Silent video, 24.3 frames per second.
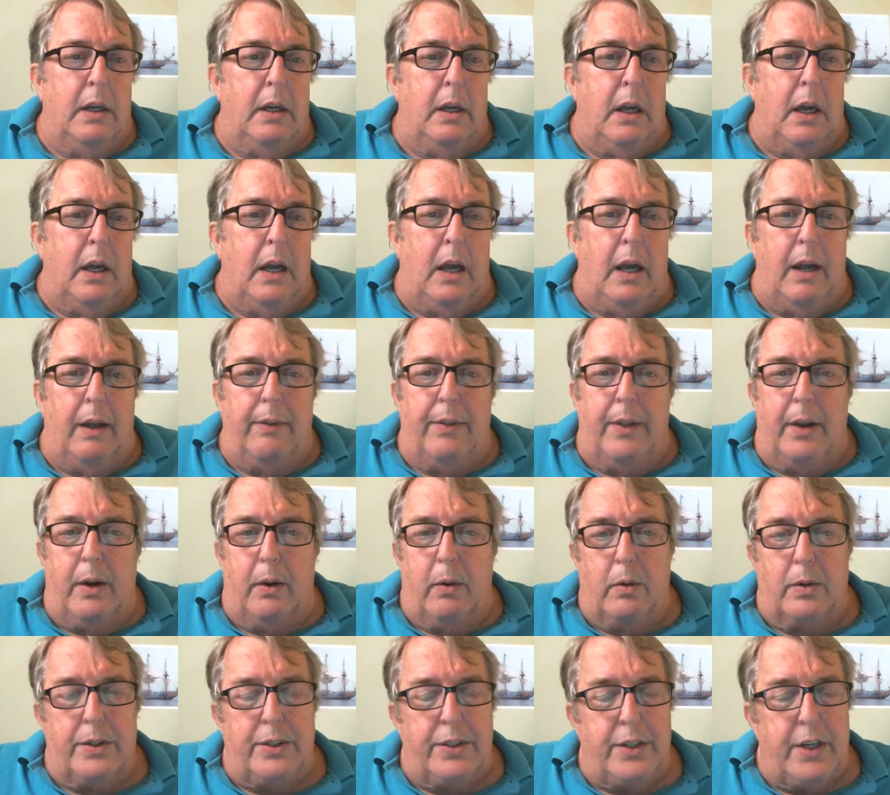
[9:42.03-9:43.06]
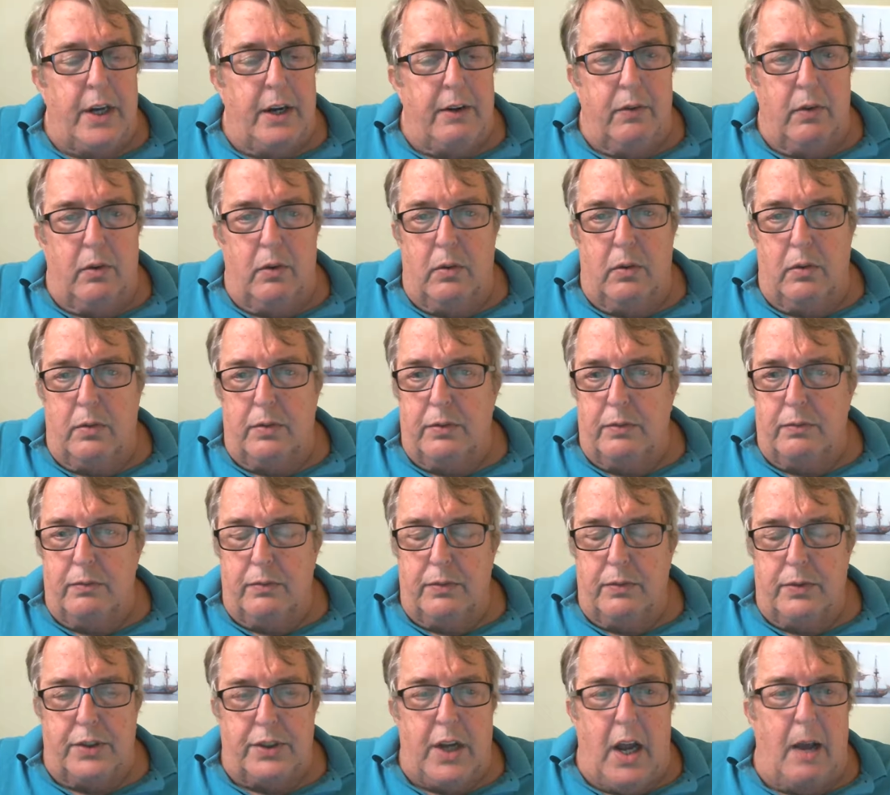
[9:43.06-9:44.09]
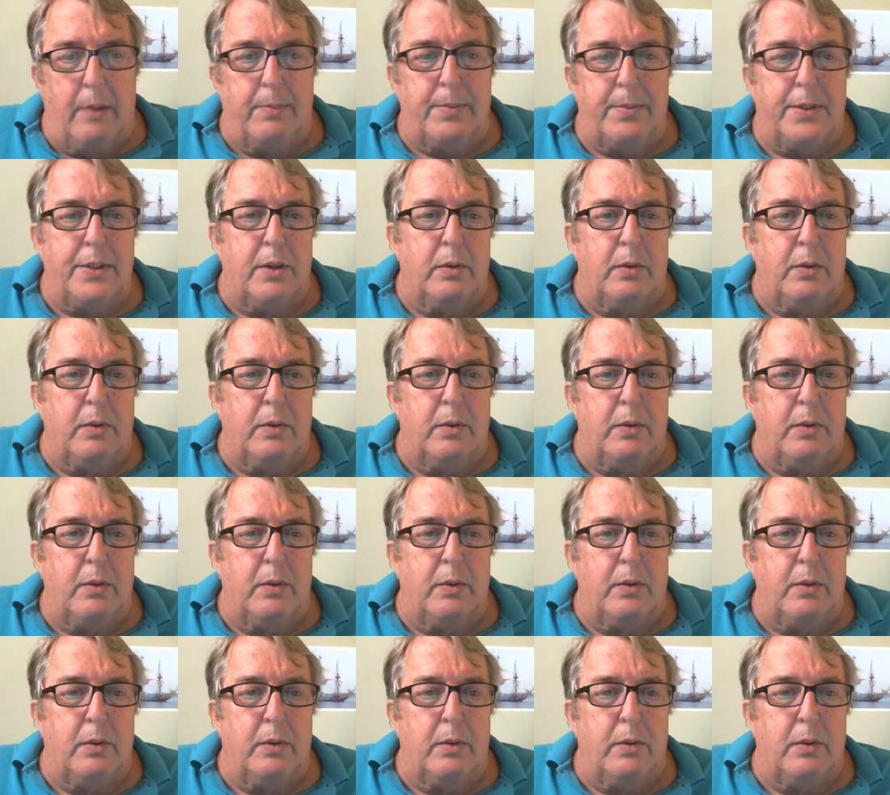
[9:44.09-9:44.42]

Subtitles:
There were several stops